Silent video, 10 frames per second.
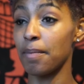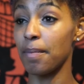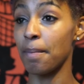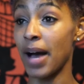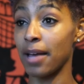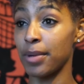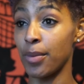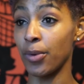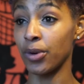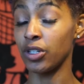my
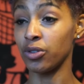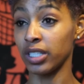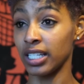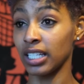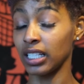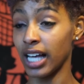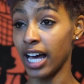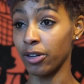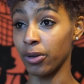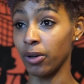people were used as
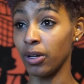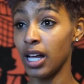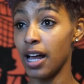collateral,